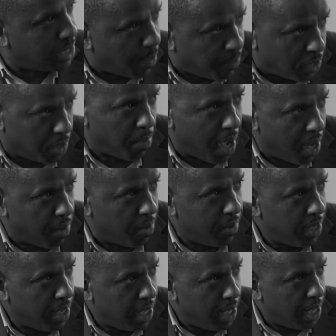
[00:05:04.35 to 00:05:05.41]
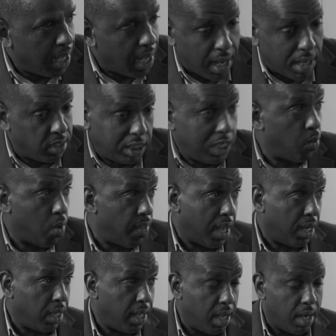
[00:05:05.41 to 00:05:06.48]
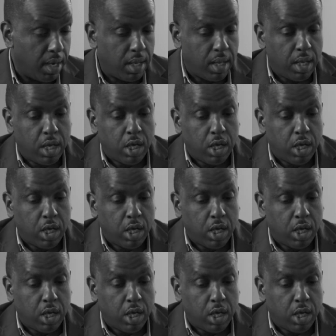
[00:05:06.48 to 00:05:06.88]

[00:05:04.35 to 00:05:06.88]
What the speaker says: subject matter, and to see where that led.